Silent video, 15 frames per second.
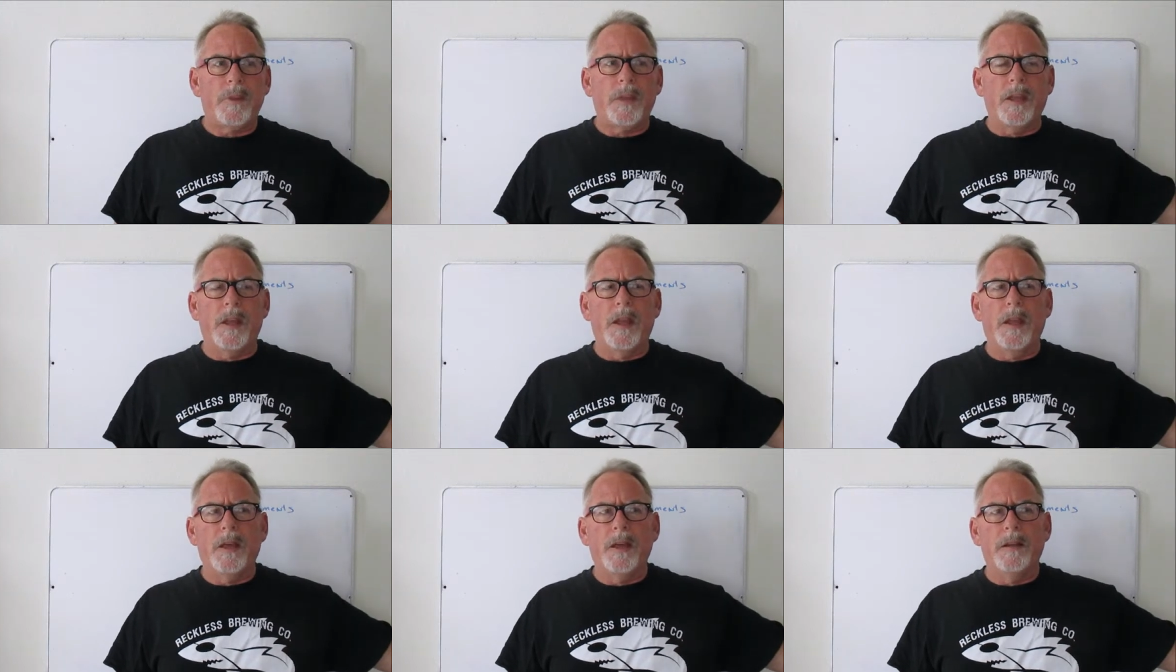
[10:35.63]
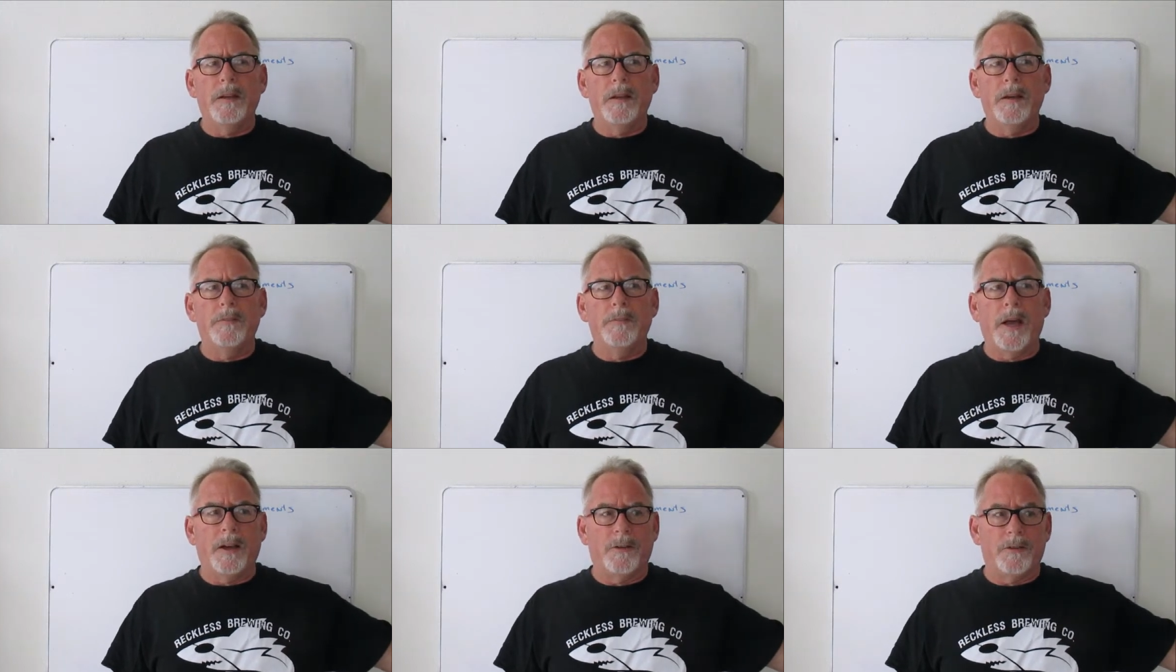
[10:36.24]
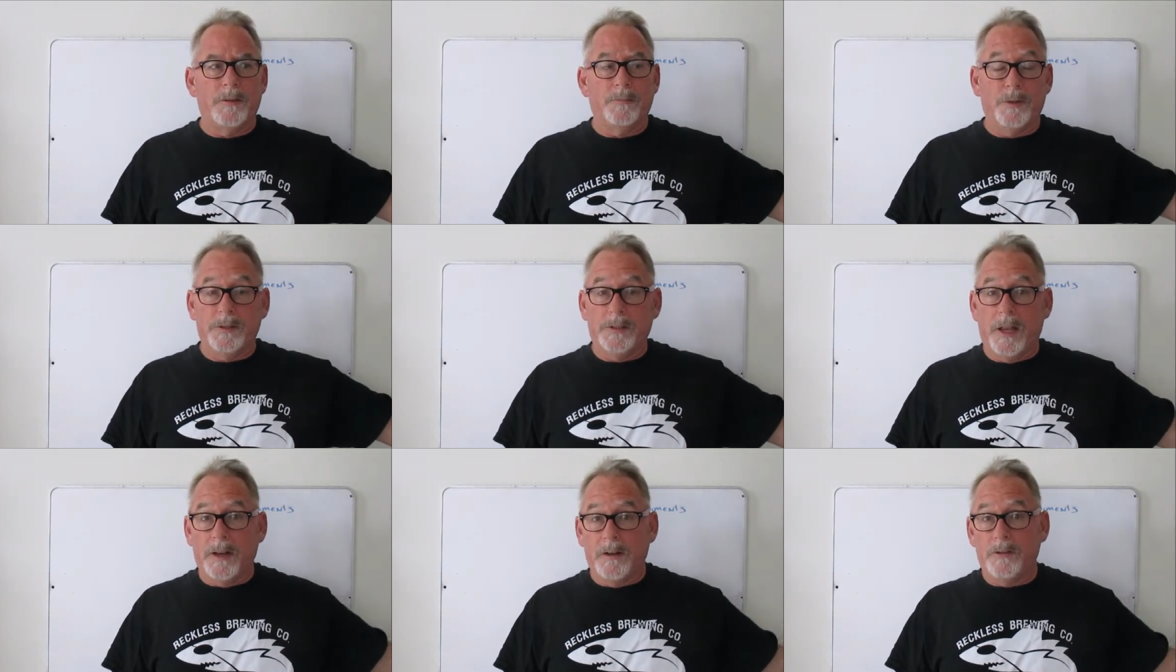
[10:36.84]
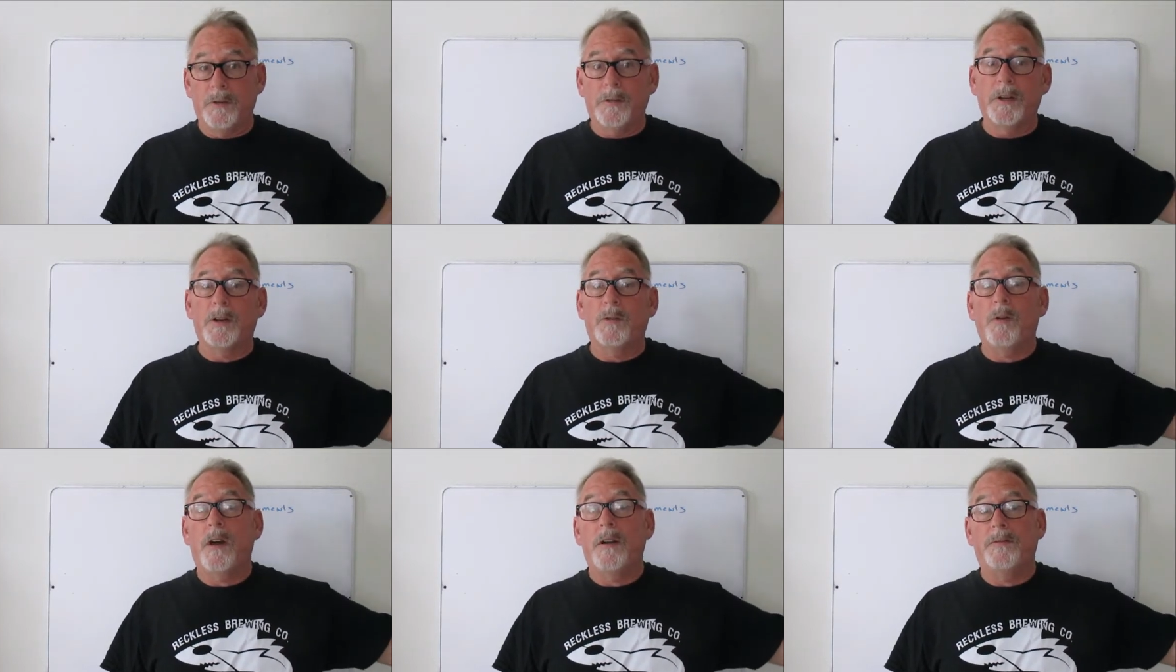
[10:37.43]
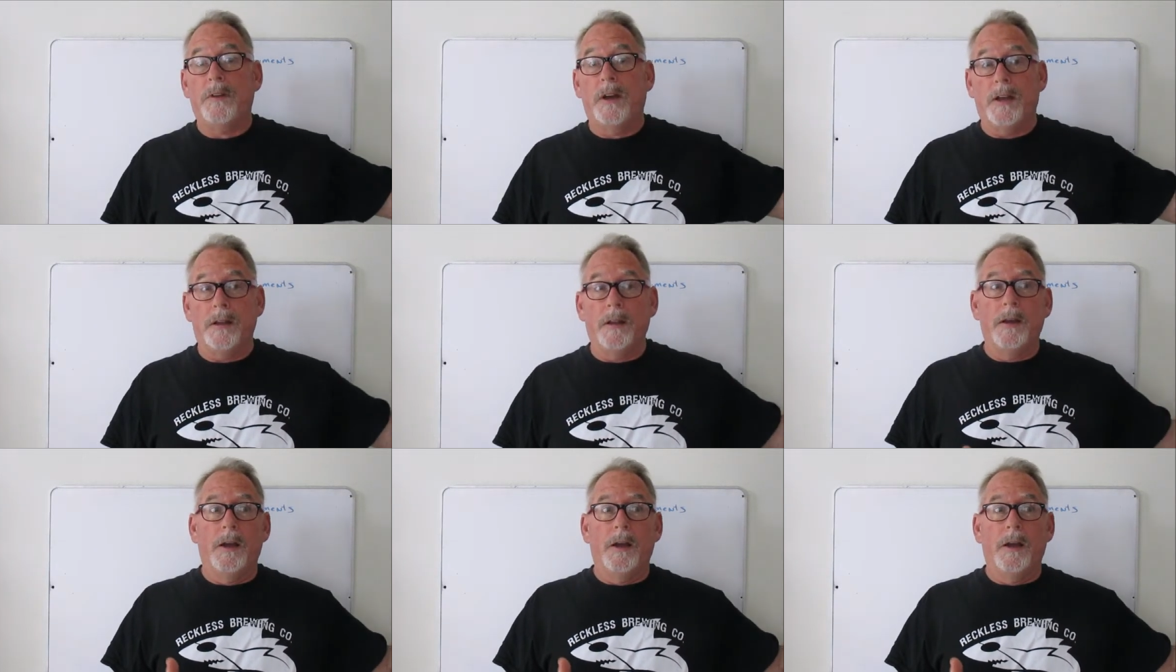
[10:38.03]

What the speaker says: and actually put data to it and quantify it.